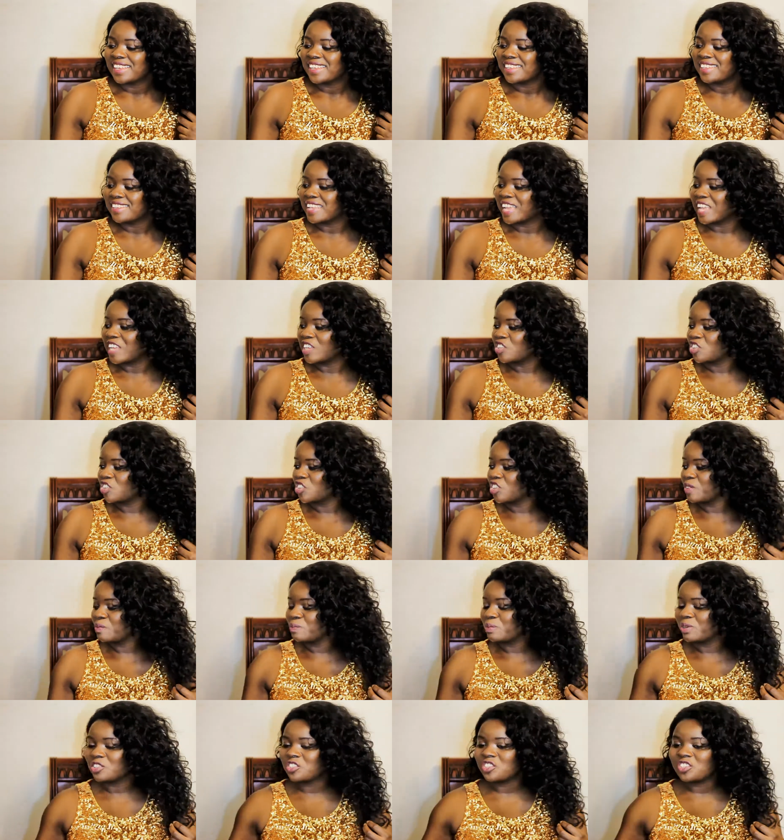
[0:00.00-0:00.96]
saying
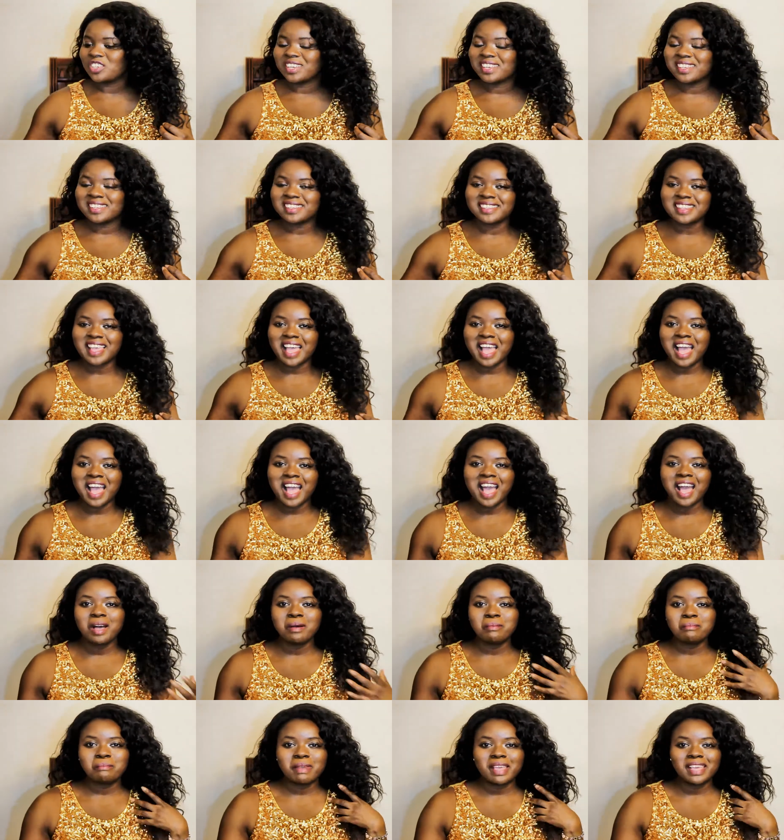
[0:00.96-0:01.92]
she, but she is
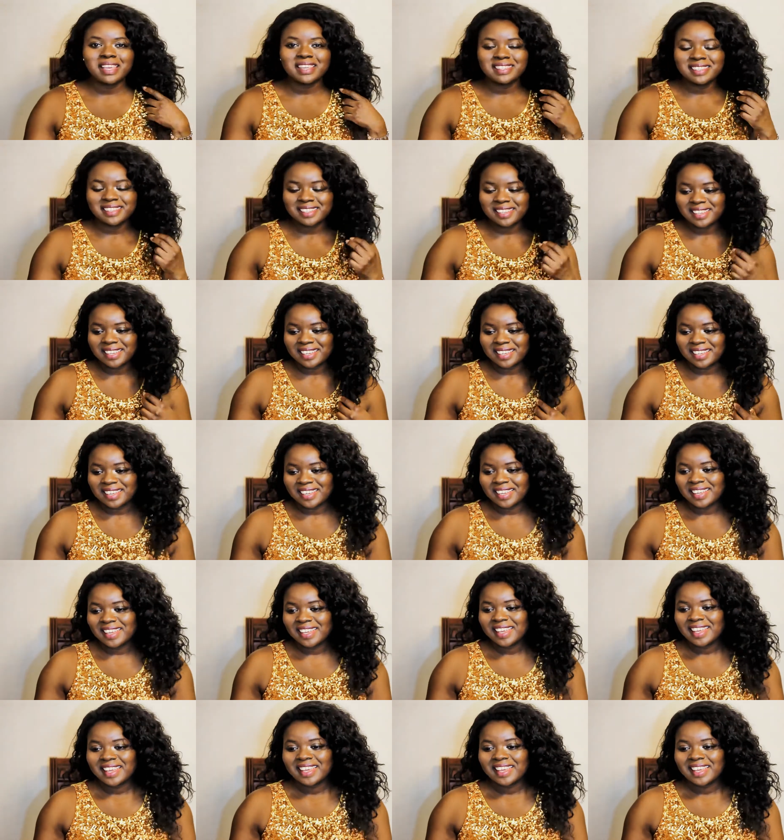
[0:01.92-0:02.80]
amazing.